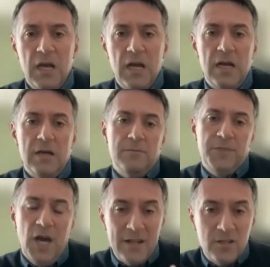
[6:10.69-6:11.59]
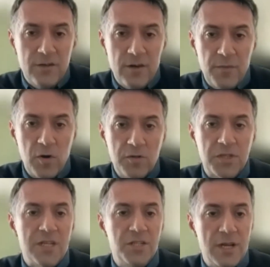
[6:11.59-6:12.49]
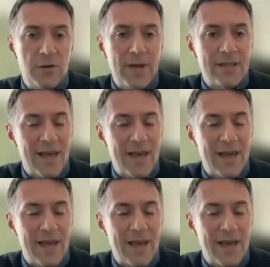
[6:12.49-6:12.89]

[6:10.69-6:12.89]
Data-driven approach can generate